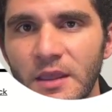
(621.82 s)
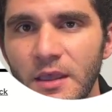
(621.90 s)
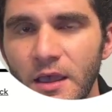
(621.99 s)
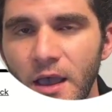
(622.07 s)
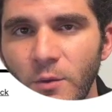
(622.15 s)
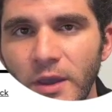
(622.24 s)

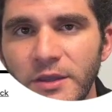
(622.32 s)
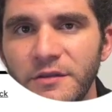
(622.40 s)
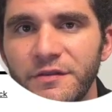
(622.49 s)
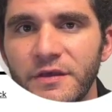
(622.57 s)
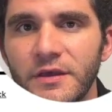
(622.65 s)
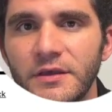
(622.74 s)
I want you to
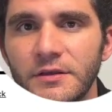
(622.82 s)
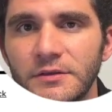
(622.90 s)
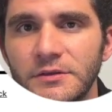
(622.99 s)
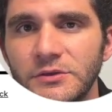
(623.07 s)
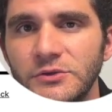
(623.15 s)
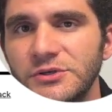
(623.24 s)
think
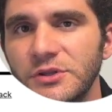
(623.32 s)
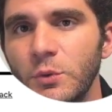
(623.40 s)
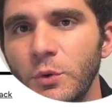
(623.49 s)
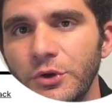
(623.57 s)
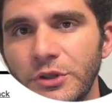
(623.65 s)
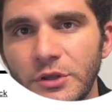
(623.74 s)
using the
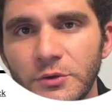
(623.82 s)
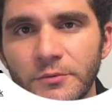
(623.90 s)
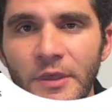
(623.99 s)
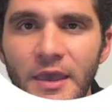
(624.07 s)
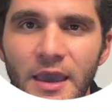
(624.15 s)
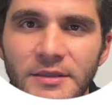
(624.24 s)
word you,
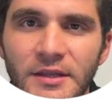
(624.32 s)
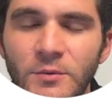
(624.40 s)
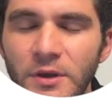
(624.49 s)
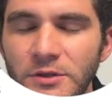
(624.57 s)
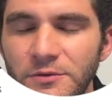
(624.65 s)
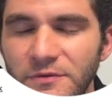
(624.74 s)
and then I
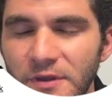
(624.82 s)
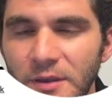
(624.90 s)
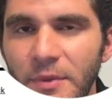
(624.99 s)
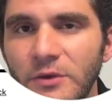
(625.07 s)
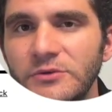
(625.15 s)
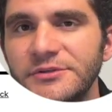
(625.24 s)
want you to think
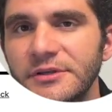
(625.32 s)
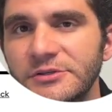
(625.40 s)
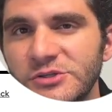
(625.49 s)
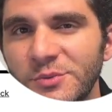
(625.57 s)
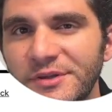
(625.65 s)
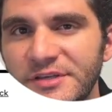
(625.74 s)
about using it
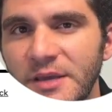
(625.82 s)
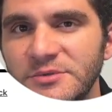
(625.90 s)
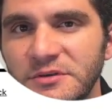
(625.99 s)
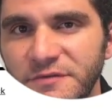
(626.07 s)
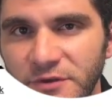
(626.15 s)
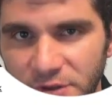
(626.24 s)
so many times
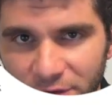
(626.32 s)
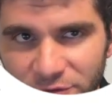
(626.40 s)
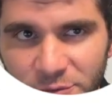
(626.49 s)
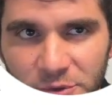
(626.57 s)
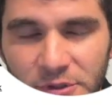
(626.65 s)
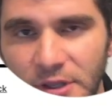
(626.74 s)
they feel
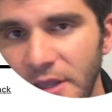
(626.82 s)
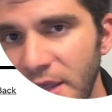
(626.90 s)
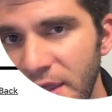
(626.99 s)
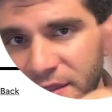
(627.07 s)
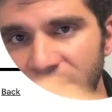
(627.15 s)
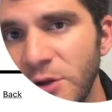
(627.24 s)
uncomfortable.
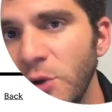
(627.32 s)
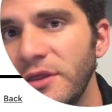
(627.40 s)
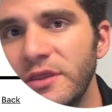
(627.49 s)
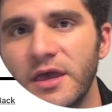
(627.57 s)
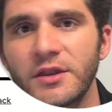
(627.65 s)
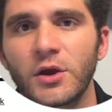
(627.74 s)
Then and only
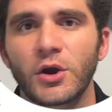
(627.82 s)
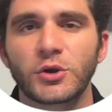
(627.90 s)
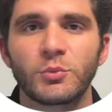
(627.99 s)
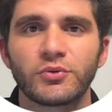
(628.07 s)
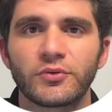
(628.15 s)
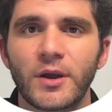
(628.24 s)
then are you
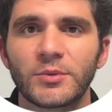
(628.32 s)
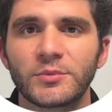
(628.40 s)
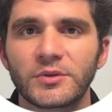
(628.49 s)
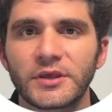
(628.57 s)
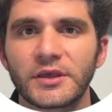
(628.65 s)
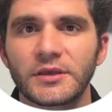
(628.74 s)

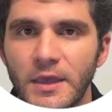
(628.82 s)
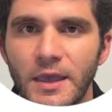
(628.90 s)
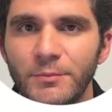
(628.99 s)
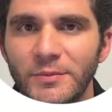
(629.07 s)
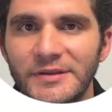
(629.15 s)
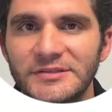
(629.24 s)
probably
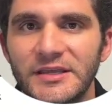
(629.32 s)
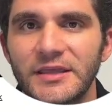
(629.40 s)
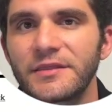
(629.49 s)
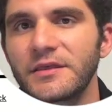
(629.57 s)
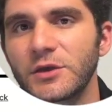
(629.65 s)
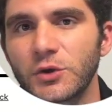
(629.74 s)
implementing
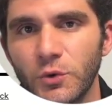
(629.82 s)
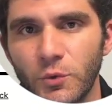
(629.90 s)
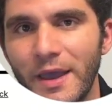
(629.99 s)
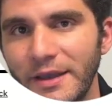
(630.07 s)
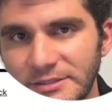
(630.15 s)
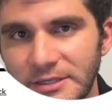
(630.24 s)
the
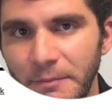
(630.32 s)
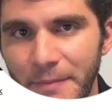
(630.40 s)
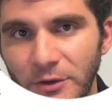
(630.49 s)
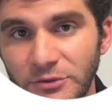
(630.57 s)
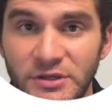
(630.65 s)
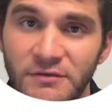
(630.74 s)
correct
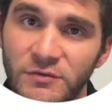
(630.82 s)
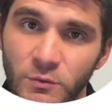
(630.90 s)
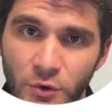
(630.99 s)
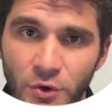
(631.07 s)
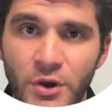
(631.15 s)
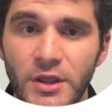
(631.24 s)
amount of the word